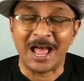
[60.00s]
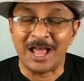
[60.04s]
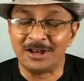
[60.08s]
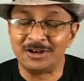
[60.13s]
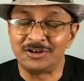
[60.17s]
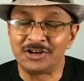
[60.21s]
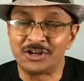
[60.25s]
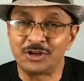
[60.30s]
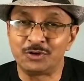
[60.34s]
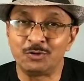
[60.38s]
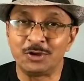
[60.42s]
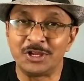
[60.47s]
I'll
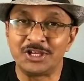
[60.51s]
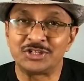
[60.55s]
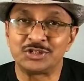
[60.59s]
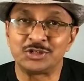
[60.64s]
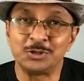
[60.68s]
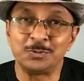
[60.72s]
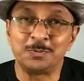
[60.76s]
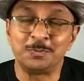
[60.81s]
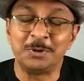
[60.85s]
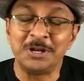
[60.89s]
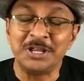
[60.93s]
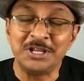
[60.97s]
request
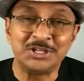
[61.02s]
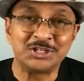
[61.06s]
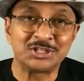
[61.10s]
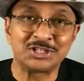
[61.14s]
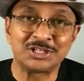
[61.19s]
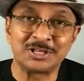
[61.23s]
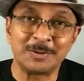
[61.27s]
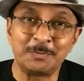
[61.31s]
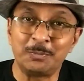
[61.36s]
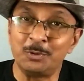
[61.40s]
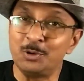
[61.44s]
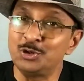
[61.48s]
you please
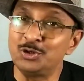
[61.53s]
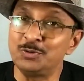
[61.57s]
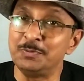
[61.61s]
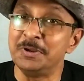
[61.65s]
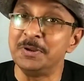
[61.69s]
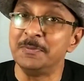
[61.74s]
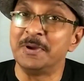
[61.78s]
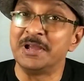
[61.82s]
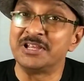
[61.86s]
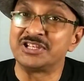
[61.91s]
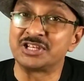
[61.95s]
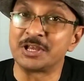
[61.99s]
support
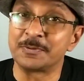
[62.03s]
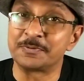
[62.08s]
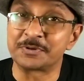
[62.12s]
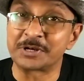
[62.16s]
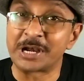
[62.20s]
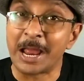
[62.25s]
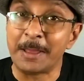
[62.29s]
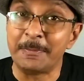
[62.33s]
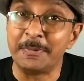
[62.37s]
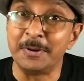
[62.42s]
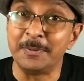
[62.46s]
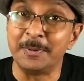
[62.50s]
me by
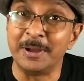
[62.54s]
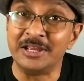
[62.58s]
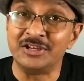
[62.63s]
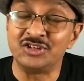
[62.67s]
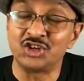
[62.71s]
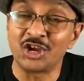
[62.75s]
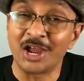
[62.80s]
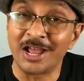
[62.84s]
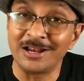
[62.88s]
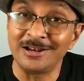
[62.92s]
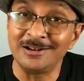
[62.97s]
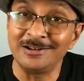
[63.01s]
subscribing my
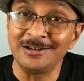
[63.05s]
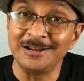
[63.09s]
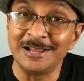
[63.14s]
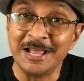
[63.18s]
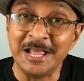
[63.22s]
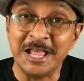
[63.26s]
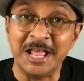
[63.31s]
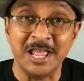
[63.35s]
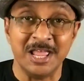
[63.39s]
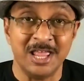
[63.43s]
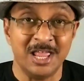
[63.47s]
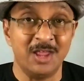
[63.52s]
channel.
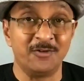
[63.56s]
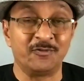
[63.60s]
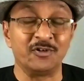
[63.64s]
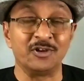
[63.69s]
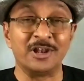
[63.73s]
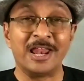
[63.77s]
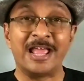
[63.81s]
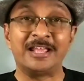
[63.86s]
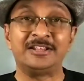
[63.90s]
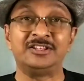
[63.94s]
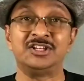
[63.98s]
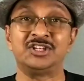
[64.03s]
If you
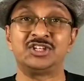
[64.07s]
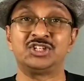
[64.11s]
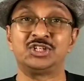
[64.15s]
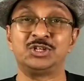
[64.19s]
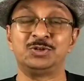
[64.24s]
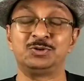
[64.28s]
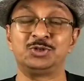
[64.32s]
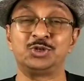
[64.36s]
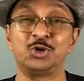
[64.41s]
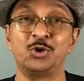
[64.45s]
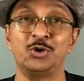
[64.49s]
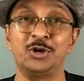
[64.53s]
like this
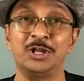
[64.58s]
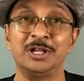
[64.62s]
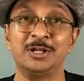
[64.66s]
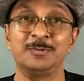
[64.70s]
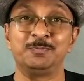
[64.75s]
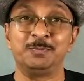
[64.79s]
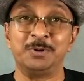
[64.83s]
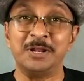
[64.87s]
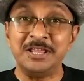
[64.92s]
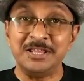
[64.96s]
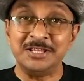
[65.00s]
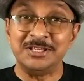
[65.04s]
tutorial,
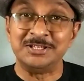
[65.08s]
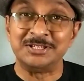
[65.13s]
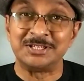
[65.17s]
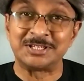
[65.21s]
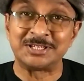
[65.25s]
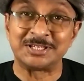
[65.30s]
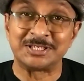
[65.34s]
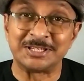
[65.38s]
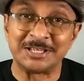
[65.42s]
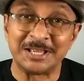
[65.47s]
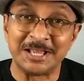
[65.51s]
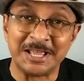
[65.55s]

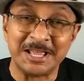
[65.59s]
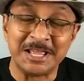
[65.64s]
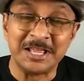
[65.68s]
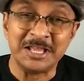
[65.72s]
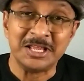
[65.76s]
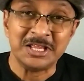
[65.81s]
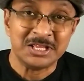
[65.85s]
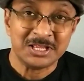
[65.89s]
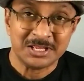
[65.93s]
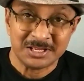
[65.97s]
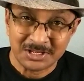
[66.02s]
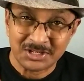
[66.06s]
please
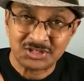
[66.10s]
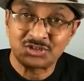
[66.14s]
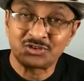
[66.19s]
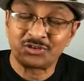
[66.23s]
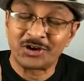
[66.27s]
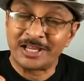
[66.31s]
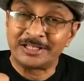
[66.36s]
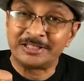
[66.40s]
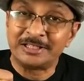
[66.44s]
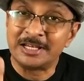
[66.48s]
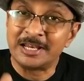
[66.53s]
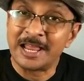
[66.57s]

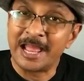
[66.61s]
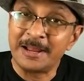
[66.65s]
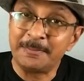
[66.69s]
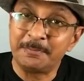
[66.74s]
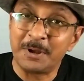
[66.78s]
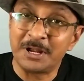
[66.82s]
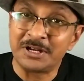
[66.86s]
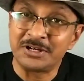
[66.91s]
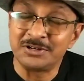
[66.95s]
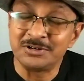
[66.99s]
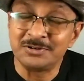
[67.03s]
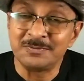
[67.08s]
strike the like
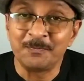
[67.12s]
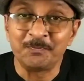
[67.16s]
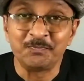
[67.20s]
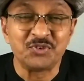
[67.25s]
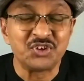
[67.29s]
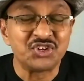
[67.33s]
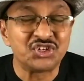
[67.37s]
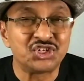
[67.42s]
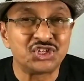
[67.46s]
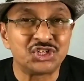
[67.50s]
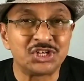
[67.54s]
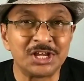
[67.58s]
button,
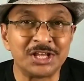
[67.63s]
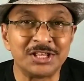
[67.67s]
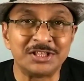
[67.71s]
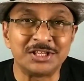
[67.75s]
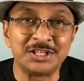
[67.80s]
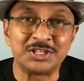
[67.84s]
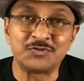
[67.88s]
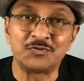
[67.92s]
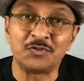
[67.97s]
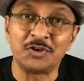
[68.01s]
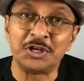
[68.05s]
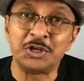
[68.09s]
share
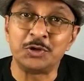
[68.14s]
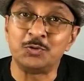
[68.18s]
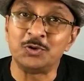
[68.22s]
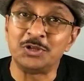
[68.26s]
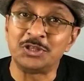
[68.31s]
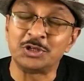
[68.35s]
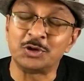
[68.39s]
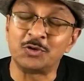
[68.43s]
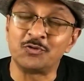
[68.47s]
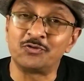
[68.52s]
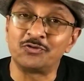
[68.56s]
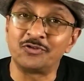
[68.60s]
this video
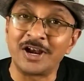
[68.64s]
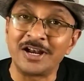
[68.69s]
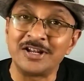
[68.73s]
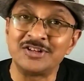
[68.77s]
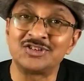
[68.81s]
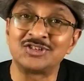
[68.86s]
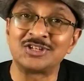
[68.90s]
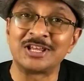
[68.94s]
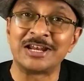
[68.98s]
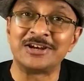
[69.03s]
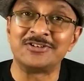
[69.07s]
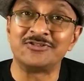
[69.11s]
with your
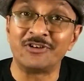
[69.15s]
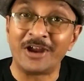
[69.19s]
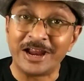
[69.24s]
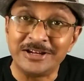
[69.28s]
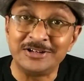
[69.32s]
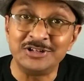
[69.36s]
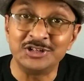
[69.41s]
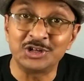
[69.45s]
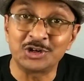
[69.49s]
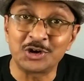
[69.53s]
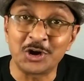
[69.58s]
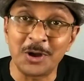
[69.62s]
friends and
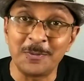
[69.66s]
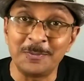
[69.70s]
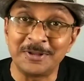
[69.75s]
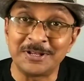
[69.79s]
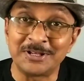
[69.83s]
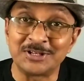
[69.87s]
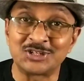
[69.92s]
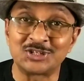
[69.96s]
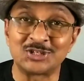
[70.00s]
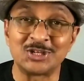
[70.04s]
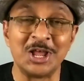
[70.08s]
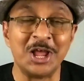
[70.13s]
write in the
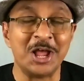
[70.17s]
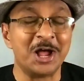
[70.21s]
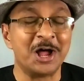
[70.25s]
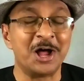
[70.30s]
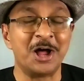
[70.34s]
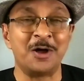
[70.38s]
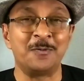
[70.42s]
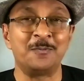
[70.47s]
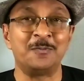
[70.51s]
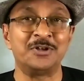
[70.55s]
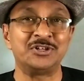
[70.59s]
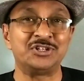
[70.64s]
comments
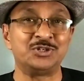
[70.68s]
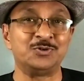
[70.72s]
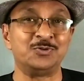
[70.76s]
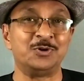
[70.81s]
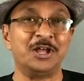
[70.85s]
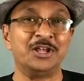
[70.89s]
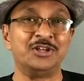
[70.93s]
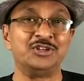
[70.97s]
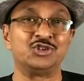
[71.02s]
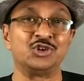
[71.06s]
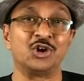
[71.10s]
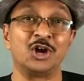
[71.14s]
how much you
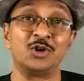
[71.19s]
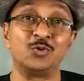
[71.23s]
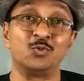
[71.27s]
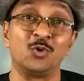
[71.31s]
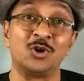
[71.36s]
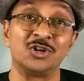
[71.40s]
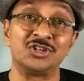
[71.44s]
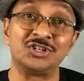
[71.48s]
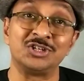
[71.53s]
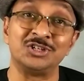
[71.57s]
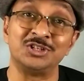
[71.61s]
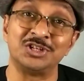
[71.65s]
enjoyed
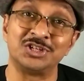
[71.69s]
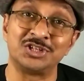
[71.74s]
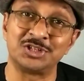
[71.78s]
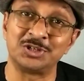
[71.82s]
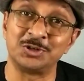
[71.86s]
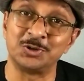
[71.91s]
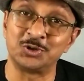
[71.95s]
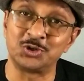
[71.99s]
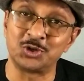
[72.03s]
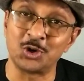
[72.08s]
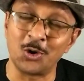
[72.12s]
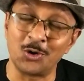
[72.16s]
watching this
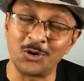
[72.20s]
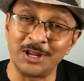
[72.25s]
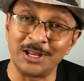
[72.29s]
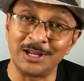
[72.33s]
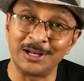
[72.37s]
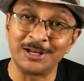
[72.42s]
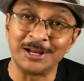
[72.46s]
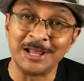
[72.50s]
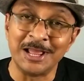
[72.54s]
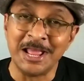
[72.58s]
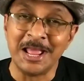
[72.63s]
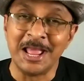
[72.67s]

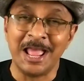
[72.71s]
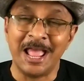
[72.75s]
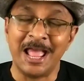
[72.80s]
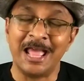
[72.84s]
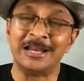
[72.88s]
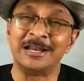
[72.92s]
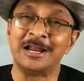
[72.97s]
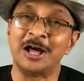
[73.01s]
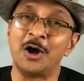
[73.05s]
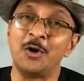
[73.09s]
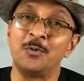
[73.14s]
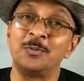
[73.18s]
tutorial
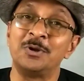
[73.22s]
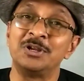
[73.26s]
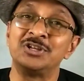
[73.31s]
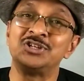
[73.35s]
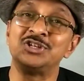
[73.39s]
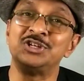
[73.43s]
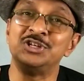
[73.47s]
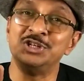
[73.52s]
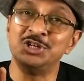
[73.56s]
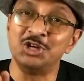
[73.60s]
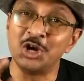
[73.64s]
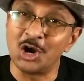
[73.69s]
and how
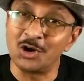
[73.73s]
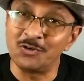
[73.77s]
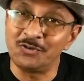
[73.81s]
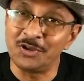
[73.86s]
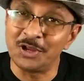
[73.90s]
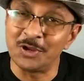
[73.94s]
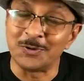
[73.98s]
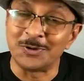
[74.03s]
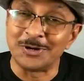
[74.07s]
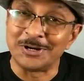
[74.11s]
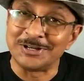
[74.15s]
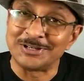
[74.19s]
much your
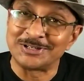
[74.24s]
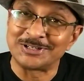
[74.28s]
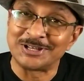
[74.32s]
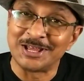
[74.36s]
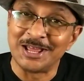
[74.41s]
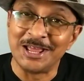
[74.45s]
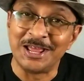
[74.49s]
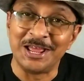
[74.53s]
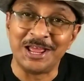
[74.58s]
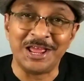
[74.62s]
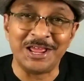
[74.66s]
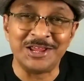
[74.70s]
viewers
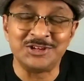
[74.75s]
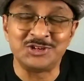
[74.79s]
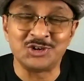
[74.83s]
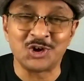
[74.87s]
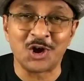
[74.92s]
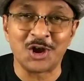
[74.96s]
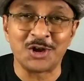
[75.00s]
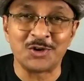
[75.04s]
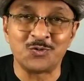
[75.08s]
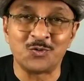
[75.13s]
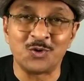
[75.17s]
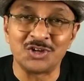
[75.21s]

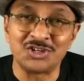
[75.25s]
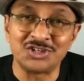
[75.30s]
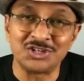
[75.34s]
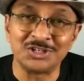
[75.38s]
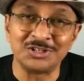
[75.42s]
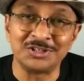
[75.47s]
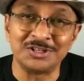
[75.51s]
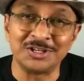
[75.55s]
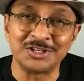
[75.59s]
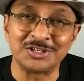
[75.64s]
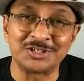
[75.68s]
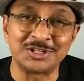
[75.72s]
enjoyed
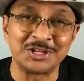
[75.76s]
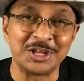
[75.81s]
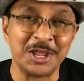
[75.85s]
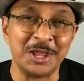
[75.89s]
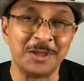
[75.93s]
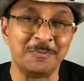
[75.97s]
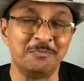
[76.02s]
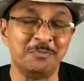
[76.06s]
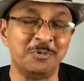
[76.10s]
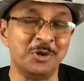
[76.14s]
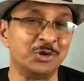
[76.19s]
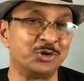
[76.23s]
watching this
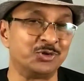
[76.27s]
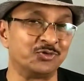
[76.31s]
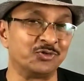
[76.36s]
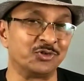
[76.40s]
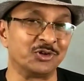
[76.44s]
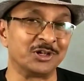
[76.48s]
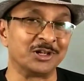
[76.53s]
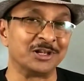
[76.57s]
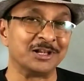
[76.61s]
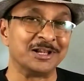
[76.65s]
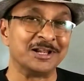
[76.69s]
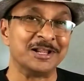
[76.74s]

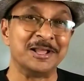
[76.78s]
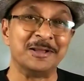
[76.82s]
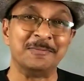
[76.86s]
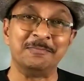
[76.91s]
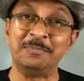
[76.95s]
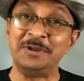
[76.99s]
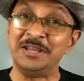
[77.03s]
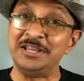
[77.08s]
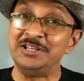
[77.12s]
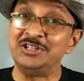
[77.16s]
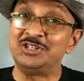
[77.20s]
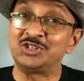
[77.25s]
beautiful
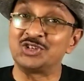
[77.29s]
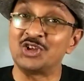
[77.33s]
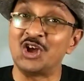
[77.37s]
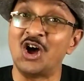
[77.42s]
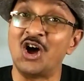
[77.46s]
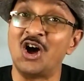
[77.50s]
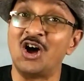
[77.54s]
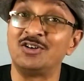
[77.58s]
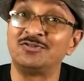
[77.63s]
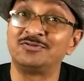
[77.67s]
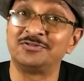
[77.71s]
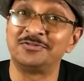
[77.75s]
piece
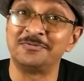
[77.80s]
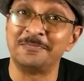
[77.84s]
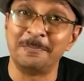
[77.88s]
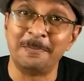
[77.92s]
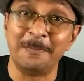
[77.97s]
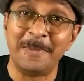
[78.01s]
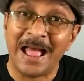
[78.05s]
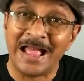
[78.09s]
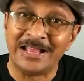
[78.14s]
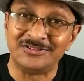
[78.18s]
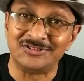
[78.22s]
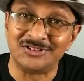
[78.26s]
of
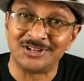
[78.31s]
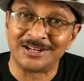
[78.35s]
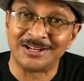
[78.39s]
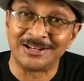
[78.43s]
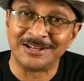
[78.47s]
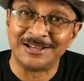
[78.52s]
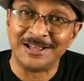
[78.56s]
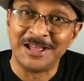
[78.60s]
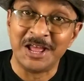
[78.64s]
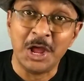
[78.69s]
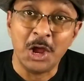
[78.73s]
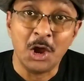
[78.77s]
magic.
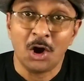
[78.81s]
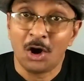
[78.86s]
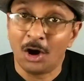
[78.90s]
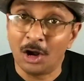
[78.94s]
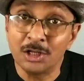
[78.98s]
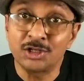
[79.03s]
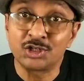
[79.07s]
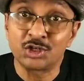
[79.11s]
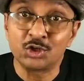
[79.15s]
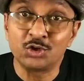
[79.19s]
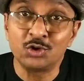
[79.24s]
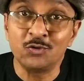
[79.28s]

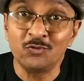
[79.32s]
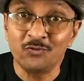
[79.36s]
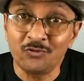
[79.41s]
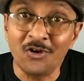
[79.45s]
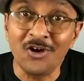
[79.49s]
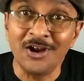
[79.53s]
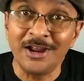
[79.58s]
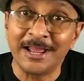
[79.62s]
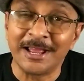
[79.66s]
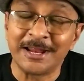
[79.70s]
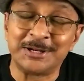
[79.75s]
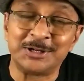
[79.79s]
Also, don't
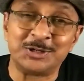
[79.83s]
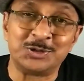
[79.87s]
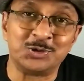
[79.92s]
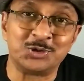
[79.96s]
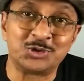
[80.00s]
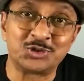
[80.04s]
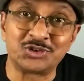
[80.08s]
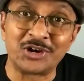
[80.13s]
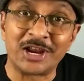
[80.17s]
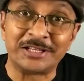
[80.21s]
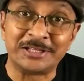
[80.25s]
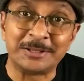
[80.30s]
forget to
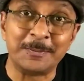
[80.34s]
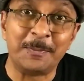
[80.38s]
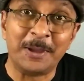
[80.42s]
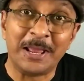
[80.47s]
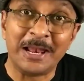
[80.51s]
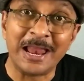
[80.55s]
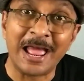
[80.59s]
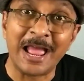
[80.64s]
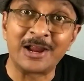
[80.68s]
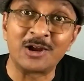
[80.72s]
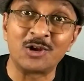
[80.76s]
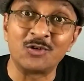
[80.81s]
strike the
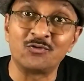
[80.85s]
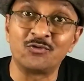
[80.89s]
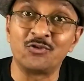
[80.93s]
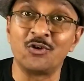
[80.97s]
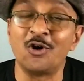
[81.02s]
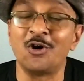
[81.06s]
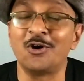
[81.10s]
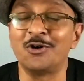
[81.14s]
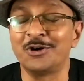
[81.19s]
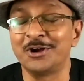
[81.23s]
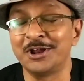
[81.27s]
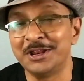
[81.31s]
bell icon
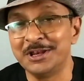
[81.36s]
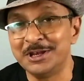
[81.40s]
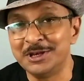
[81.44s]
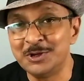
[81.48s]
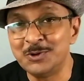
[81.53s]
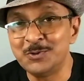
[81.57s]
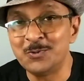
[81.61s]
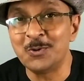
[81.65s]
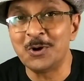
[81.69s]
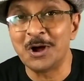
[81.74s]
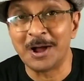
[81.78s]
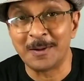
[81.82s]
for
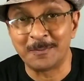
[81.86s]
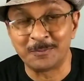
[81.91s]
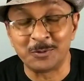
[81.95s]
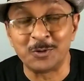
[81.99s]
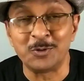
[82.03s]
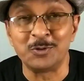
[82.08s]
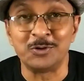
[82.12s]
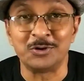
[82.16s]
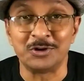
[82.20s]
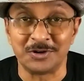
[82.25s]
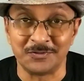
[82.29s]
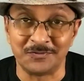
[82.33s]
new
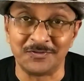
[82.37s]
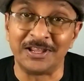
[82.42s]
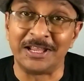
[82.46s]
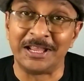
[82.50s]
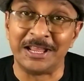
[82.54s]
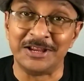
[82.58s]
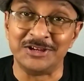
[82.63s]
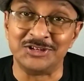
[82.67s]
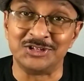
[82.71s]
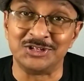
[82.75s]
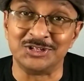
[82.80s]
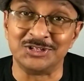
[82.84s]
upload
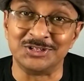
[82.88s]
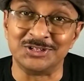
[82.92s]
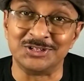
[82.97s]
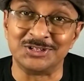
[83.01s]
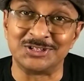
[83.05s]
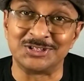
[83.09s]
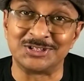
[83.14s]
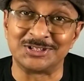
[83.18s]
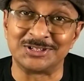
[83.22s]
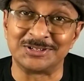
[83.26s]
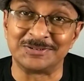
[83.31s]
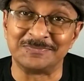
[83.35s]

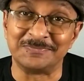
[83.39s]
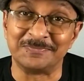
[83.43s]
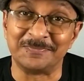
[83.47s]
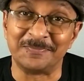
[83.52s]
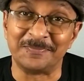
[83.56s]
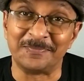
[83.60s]
notifications.